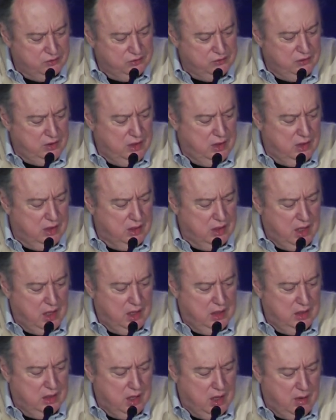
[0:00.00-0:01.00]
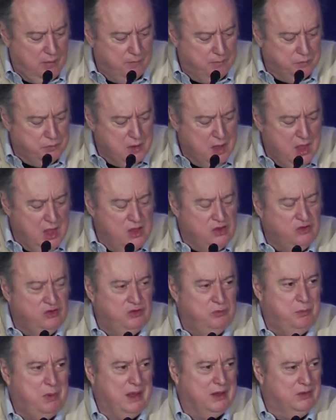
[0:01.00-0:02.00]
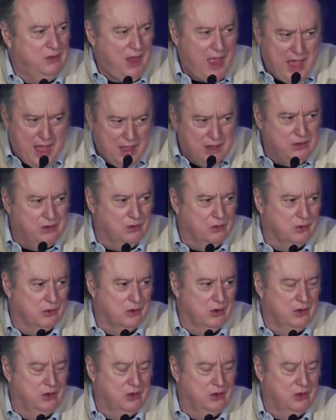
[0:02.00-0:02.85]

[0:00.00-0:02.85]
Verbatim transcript: seeing a um, spectacular